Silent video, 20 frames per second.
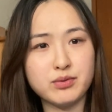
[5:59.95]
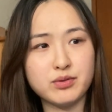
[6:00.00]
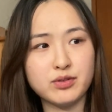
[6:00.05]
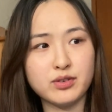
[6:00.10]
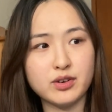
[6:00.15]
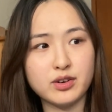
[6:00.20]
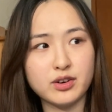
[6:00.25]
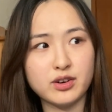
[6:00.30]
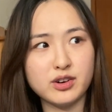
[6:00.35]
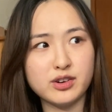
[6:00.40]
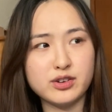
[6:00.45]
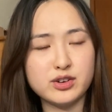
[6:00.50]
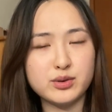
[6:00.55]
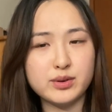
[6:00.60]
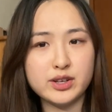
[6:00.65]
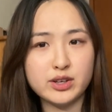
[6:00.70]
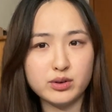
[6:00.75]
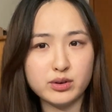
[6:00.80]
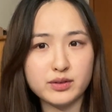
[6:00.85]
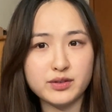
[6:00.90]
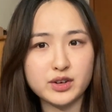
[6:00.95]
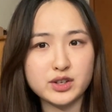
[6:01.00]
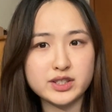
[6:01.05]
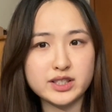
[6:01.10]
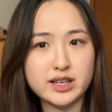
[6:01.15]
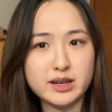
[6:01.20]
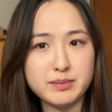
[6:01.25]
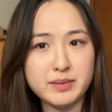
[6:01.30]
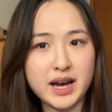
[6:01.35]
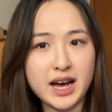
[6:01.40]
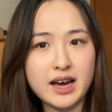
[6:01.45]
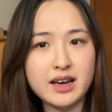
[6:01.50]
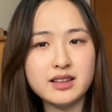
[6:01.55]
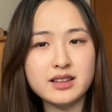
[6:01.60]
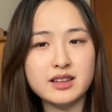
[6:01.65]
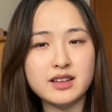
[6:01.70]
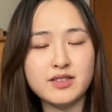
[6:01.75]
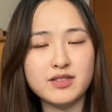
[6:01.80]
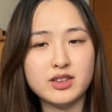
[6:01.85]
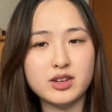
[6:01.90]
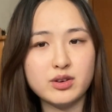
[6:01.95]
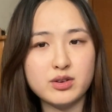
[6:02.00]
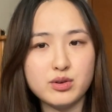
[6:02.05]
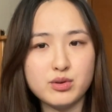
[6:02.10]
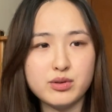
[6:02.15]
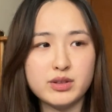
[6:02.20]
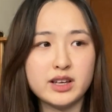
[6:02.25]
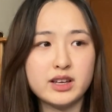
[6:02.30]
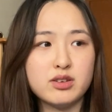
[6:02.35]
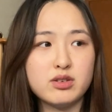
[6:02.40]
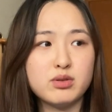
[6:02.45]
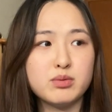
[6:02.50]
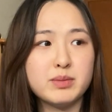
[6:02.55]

for doing university math, even though you think you